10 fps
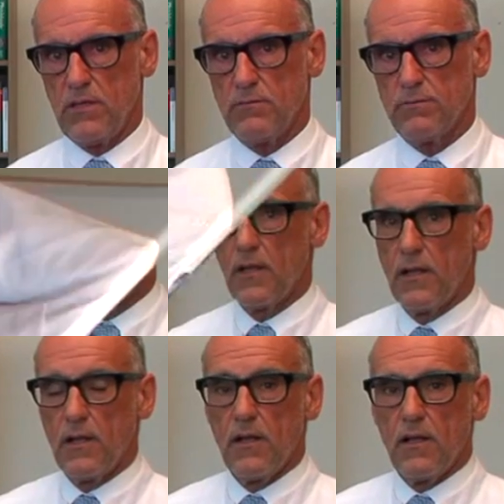pain?
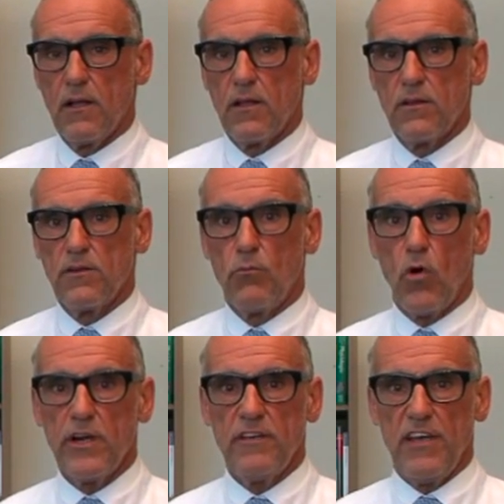The
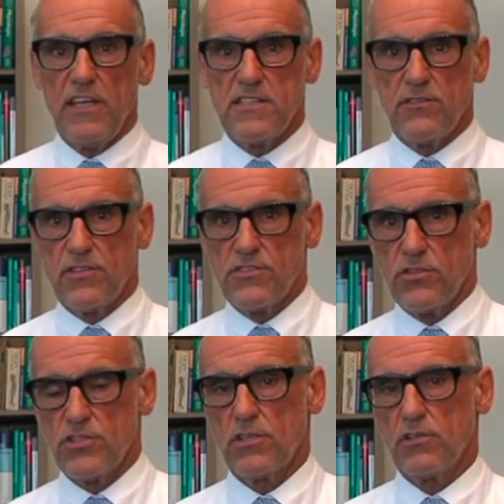more invasive the
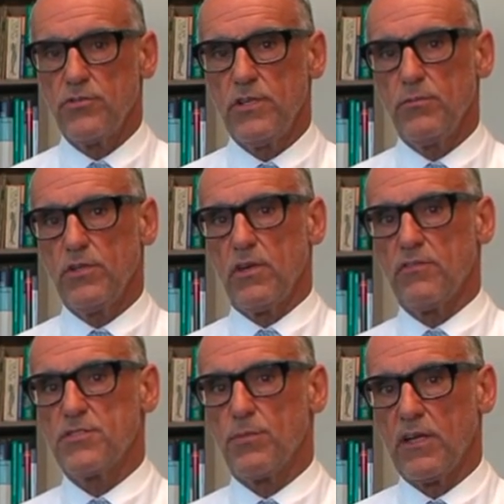surgical treatment
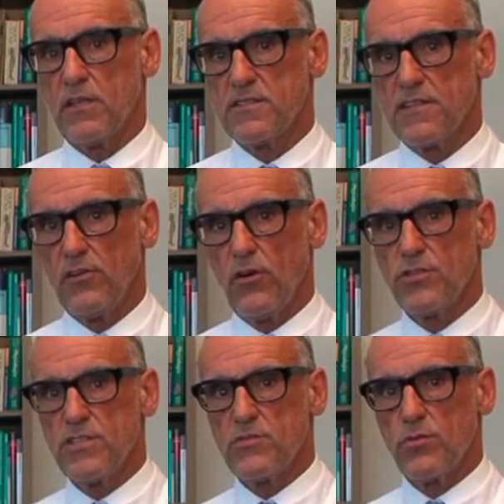of spinal
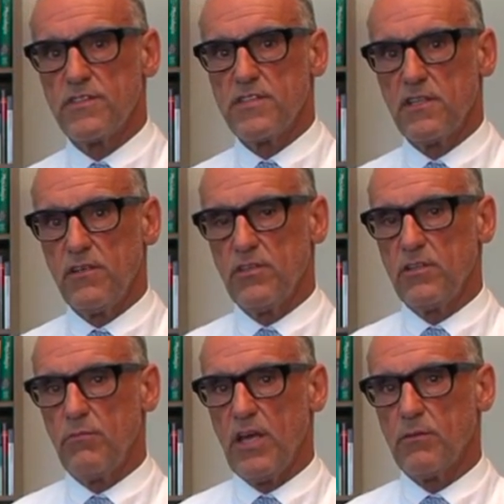stenosis with
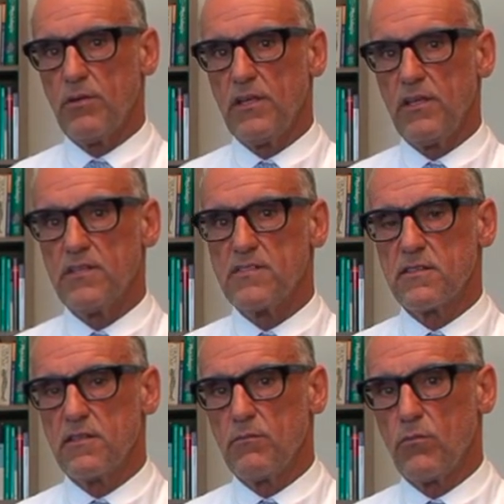significant back pain is,
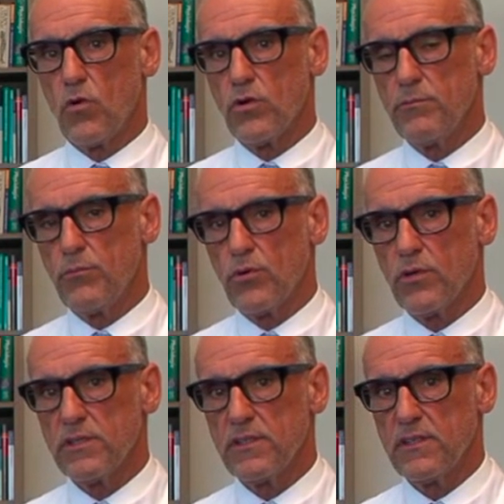the more
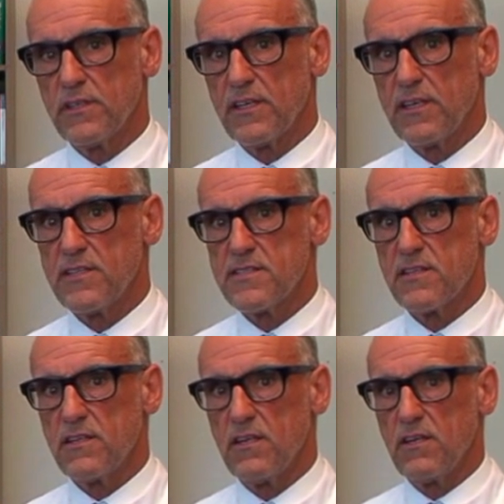important
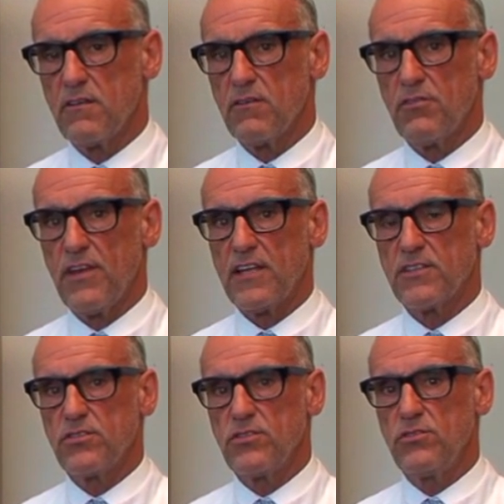is the
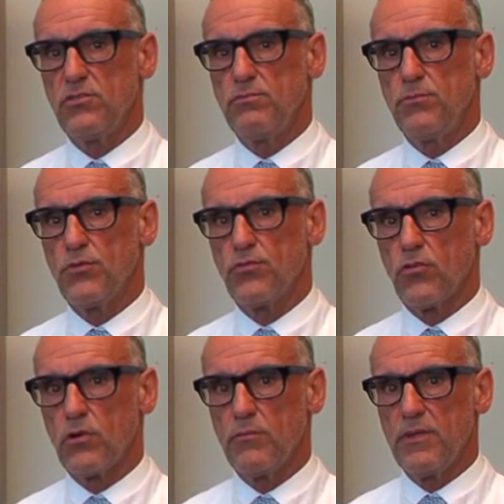fact to
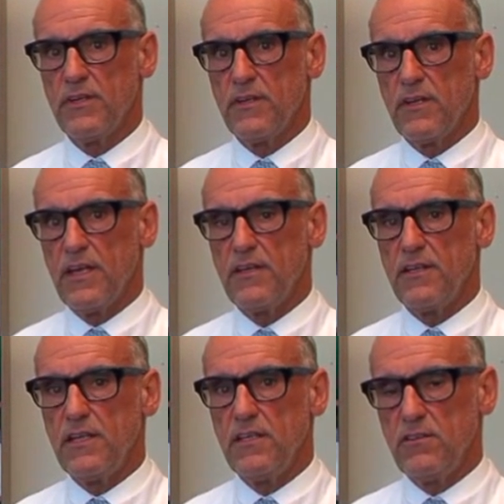perform
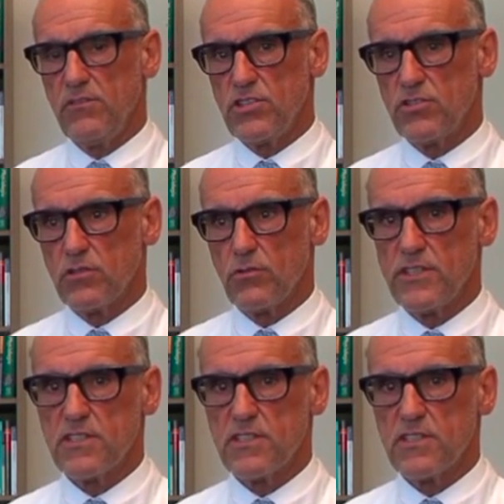an individual